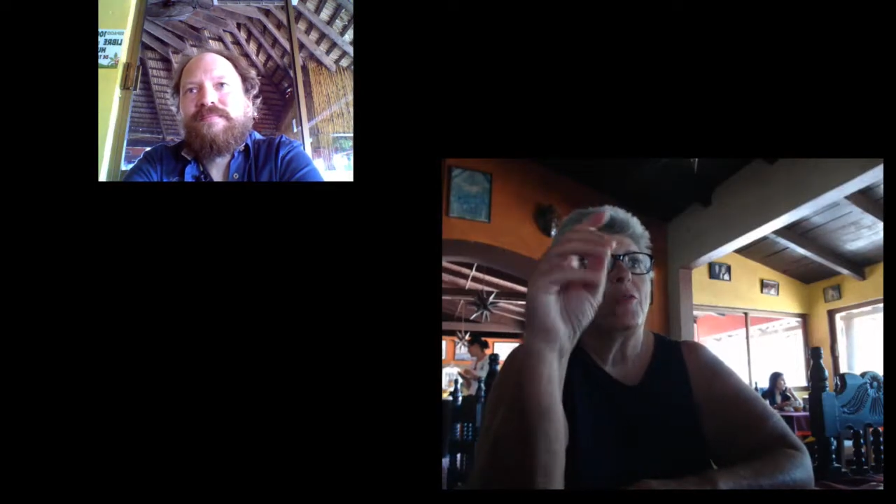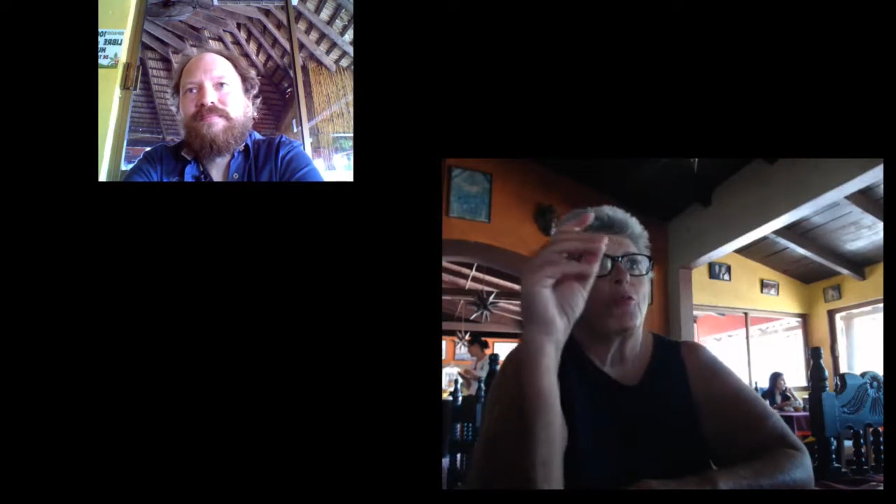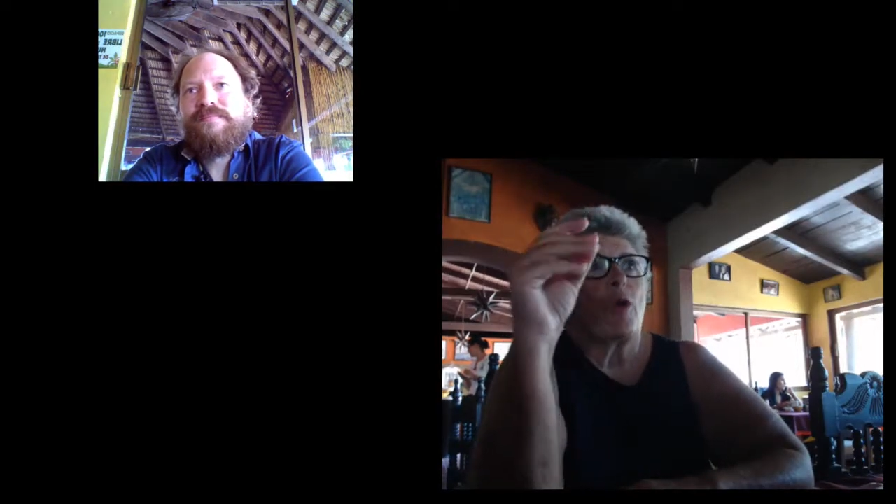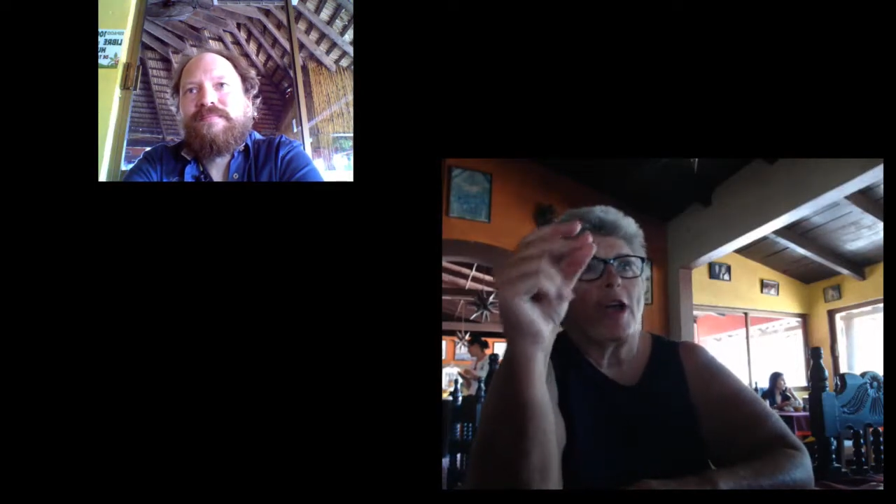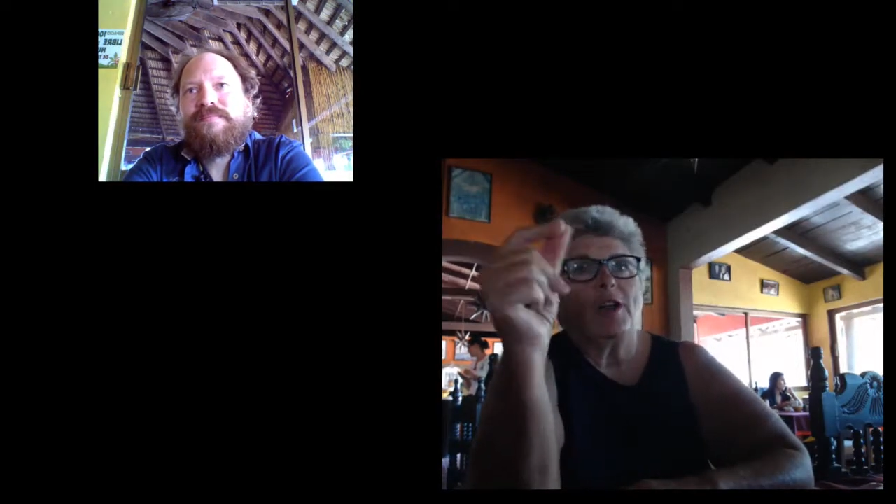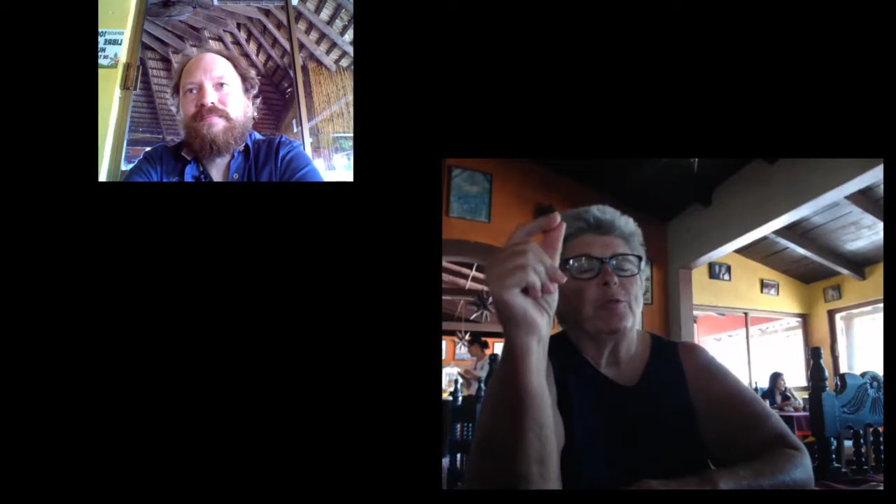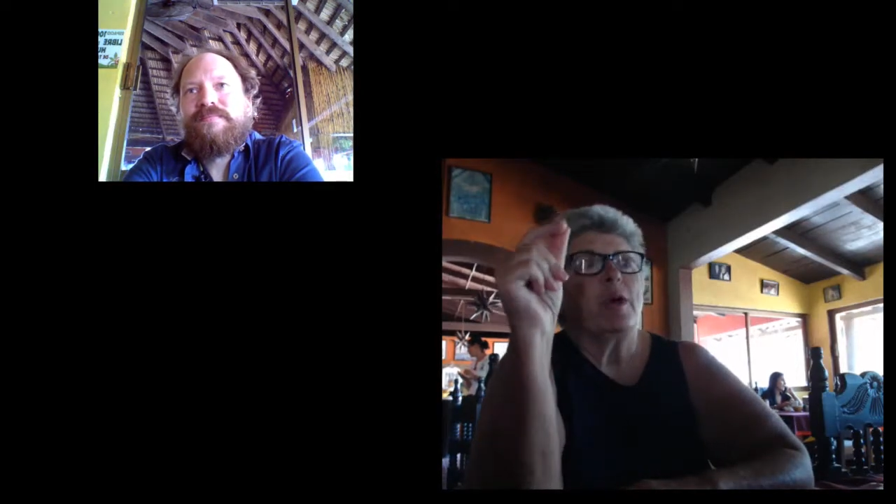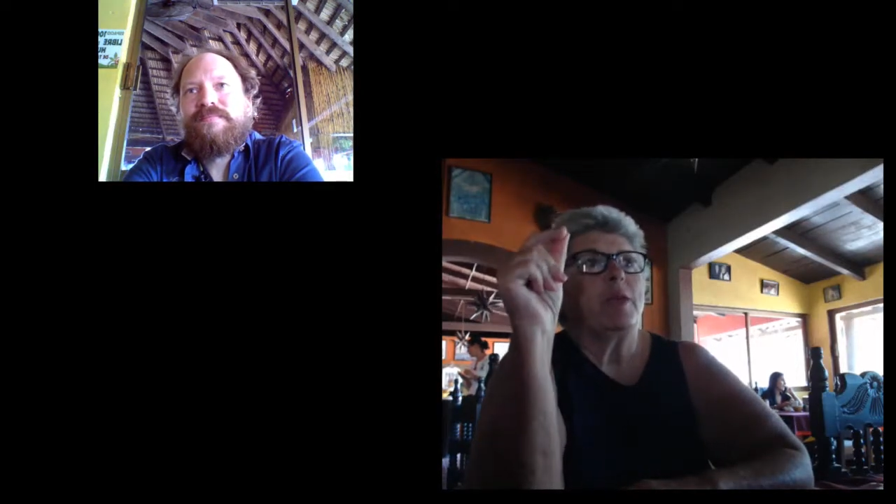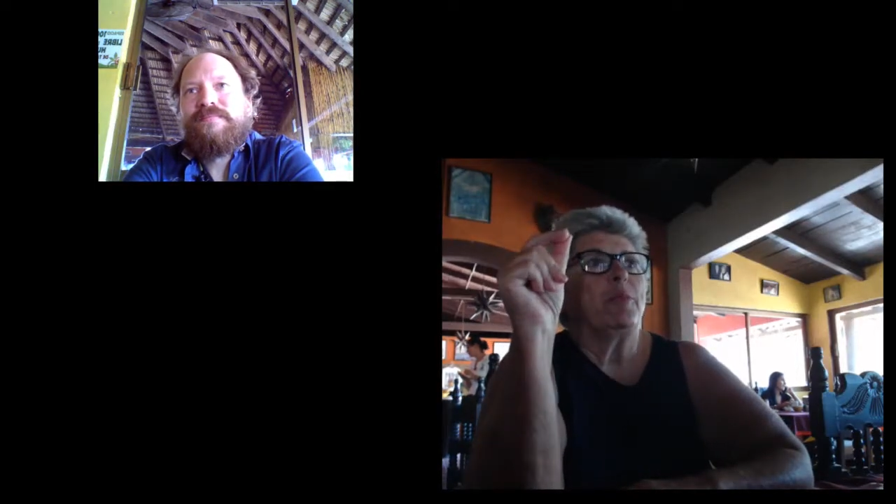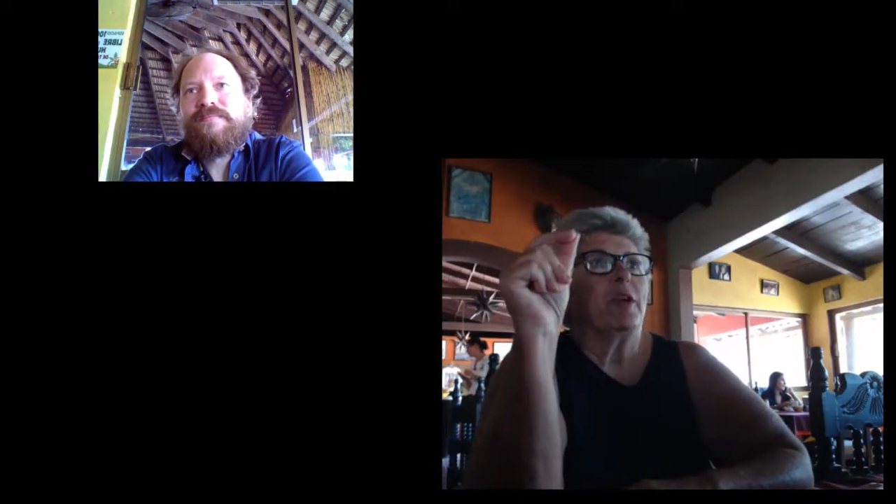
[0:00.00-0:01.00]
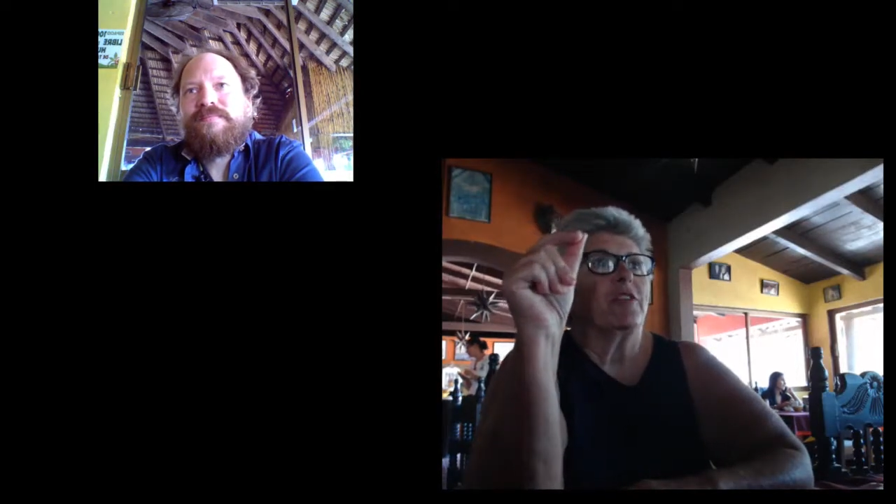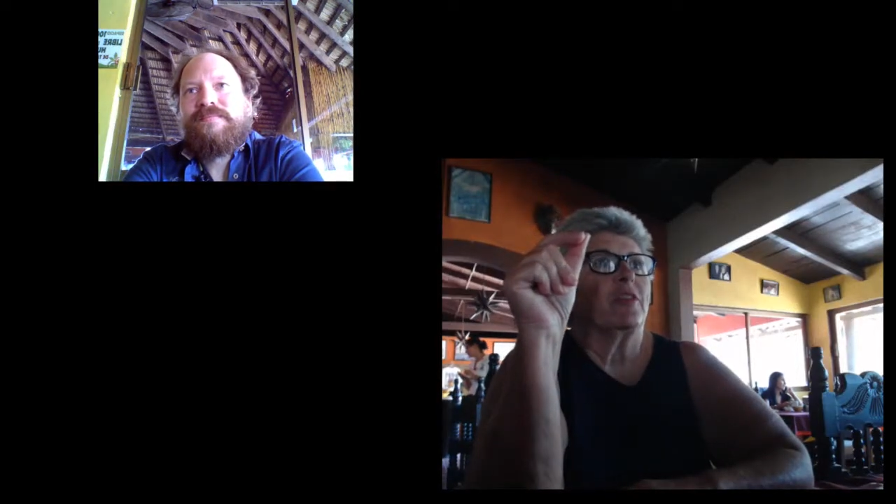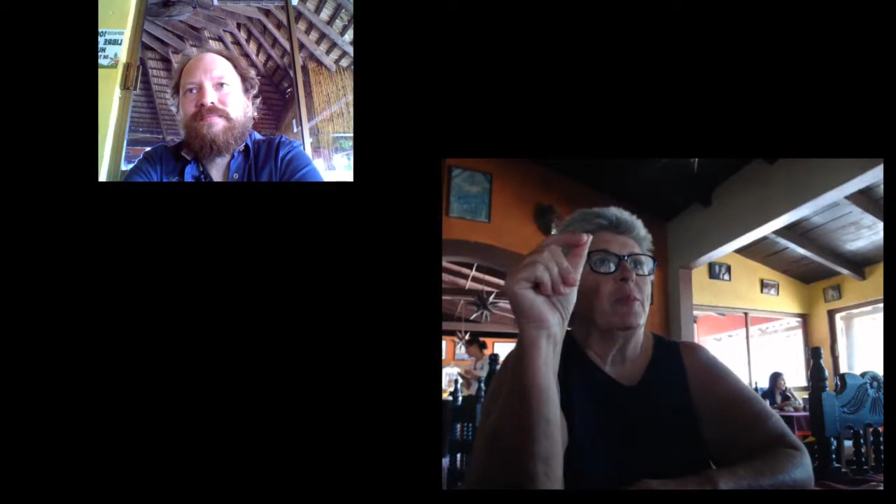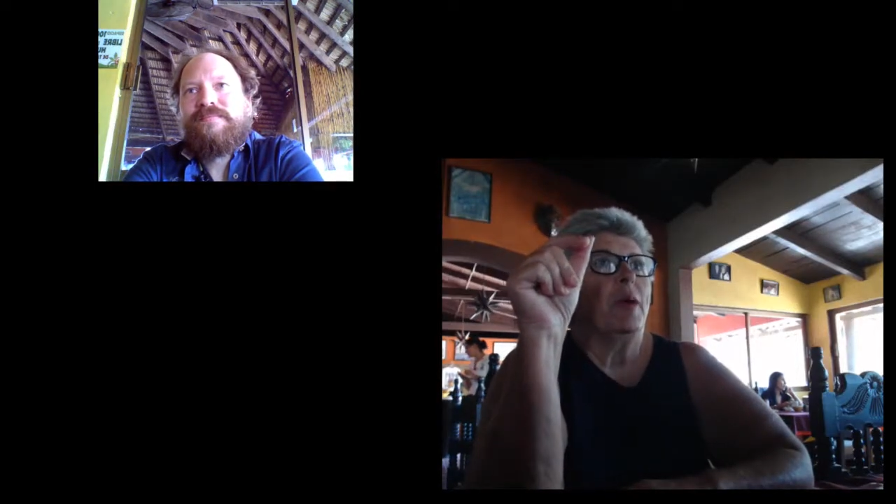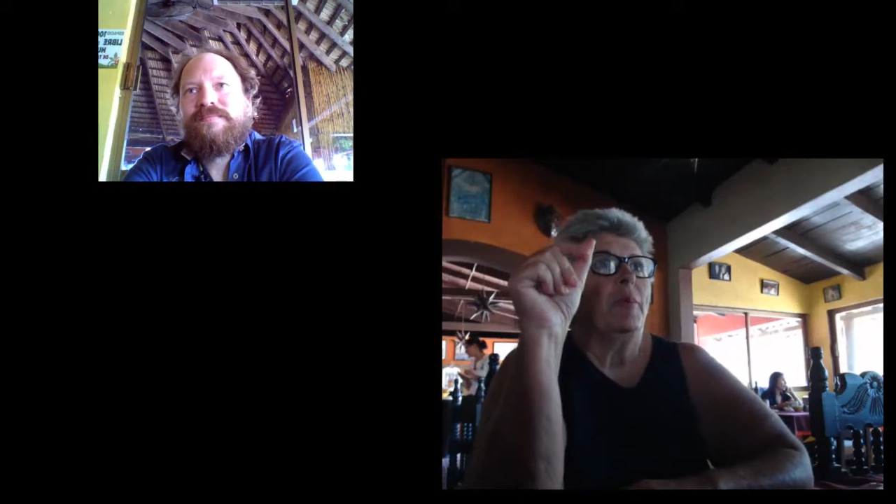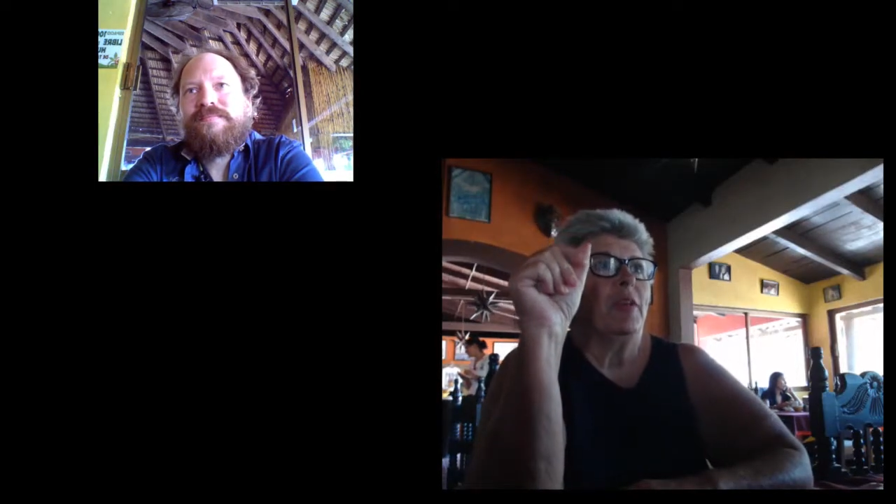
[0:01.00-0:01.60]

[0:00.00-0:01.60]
right away picks them up